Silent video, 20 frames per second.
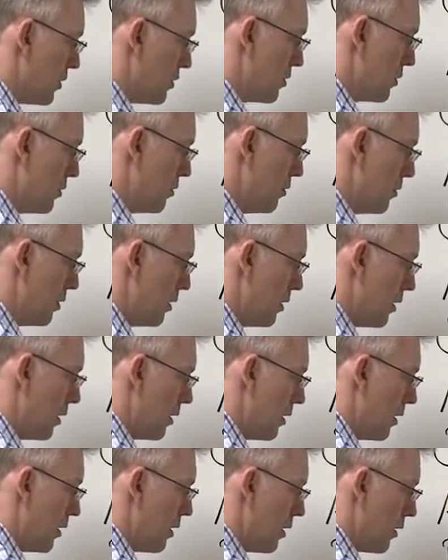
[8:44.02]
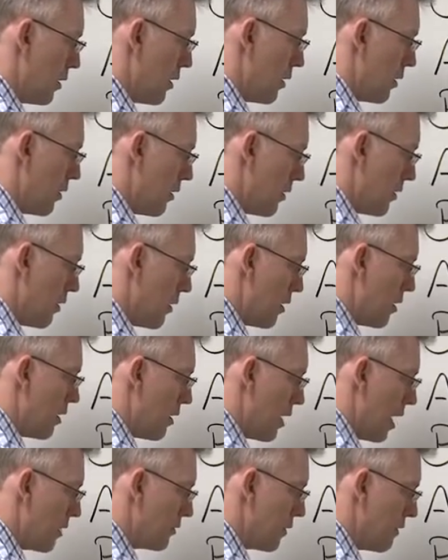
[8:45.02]
going to do.
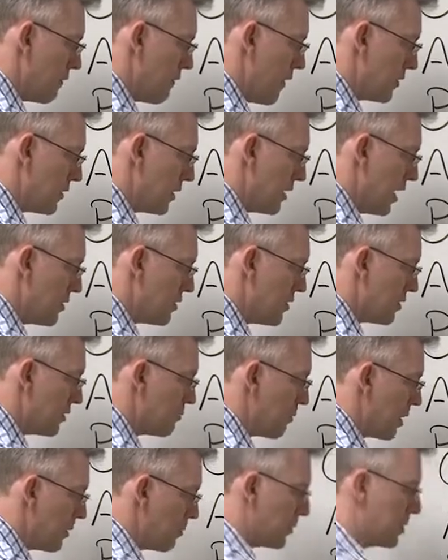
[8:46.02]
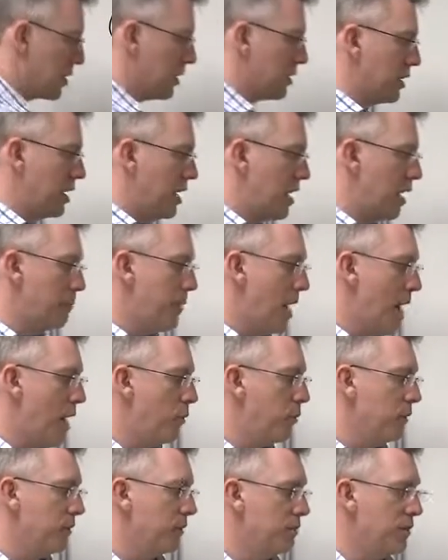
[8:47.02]
And so the investigations might particularly help
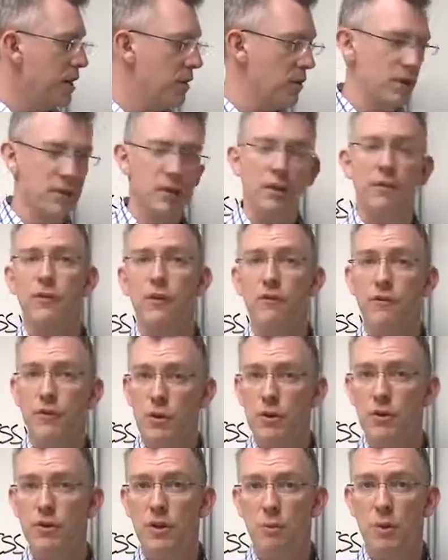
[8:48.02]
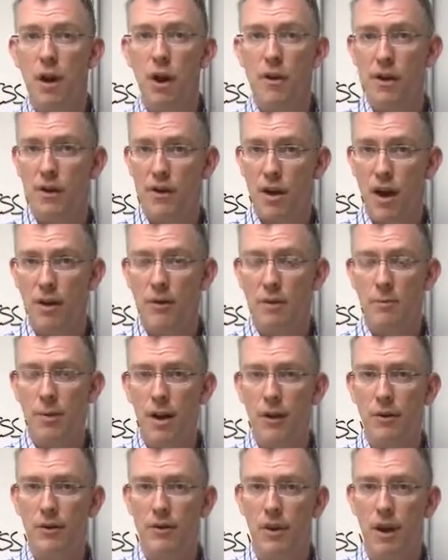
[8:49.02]
out with some areas of confusion that we already talked
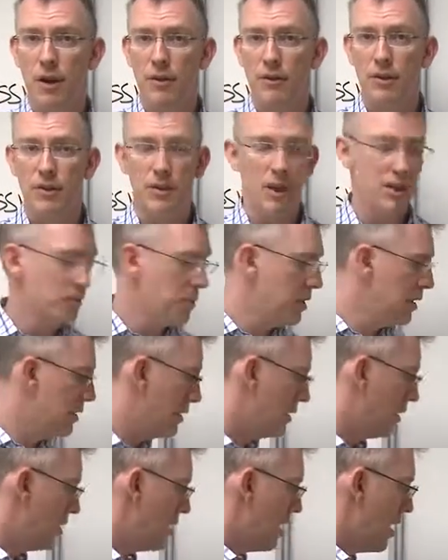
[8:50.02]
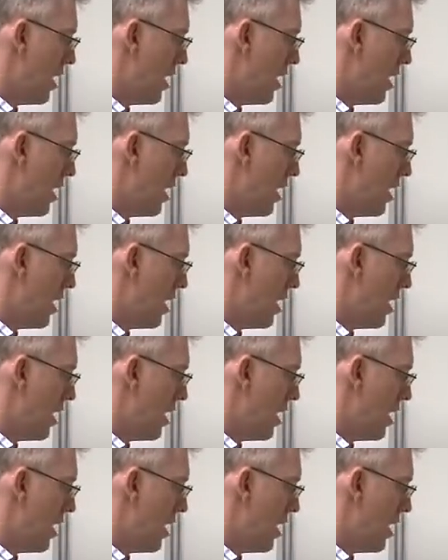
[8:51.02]
about under assessment.